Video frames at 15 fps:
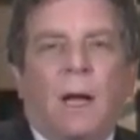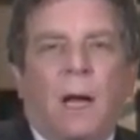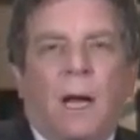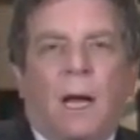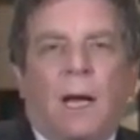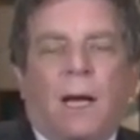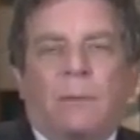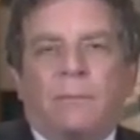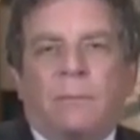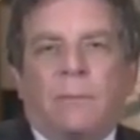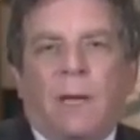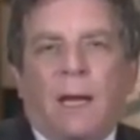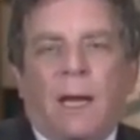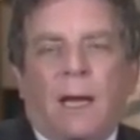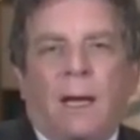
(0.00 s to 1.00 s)

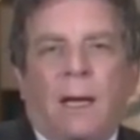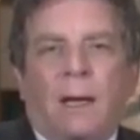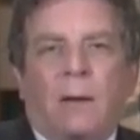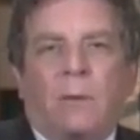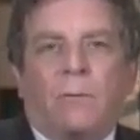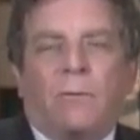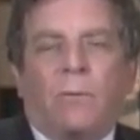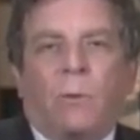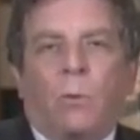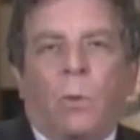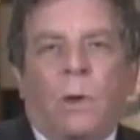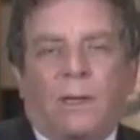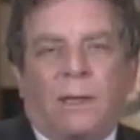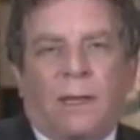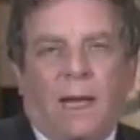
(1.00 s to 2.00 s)
from
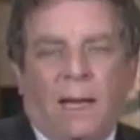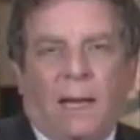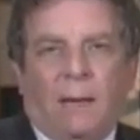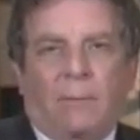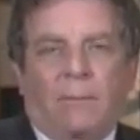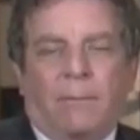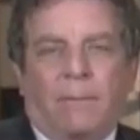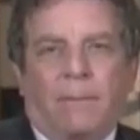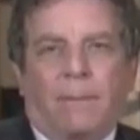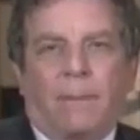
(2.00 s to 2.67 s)
where it came.